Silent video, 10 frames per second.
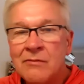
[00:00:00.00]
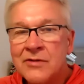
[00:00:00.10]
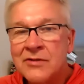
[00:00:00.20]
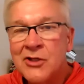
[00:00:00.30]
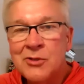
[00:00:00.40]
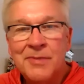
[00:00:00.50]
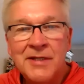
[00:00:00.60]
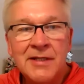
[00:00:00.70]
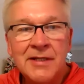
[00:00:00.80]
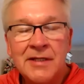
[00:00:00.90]
was so
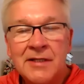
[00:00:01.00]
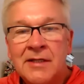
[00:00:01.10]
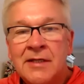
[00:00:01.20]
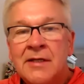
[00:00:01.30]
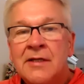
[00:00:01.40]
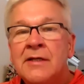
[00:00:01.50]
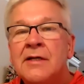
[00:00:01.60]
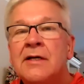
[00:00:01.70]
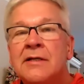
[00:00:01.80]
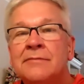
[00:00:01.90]
big.
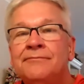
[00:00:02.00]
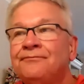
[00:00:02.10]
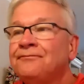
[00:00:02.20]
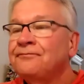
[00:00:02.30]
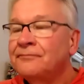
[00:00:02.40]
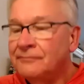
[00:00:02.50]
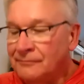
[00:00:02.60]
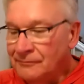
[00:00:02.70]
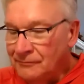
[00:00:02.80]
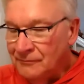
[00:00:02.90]
And
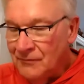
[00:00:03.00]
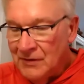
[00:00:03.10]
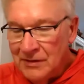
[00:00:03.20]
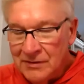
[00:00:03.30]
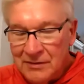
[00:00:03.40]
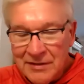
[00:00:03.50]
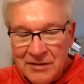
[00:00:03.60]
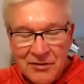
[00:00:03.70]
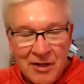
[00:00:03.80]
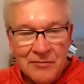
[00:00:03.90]
I
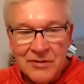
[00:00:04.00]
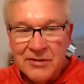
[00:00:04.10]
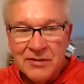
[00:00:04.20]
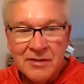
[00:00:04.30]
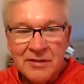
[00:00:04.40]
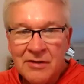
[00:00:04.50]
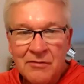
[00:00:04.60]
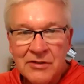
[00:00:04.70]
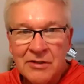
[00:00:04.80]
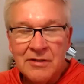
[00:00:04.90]
just thought it
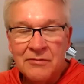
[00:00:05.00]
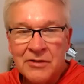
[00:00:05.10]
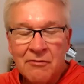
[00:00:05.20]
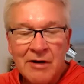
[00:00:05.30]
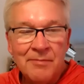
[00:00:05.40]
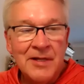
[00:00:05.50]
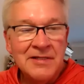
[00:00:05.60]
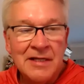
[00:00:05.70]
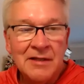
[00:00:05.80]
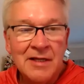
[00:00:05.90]
was a great place. I
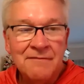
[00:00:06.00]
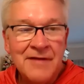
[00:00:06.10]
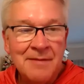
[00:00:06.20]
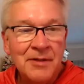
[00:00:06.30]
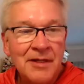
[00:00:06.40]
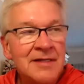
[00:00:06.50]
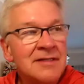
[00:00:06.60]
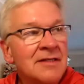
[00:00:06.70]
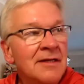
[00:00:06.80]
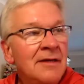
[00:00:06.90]
loved that place.
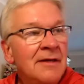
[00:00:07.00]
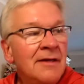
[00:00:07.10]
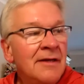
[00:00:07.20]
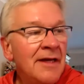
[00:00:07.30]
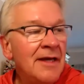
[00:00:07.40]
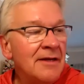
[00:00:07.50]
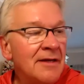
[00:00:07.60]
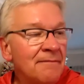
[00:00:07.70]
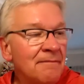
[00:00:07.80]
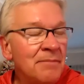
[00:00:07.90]

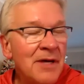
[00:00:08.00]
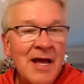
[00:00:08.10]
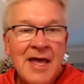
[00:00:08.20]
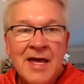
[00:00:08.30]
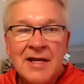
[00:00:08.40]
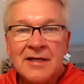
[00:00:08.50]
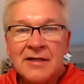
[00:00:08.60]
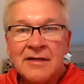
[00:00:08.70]
And, but I had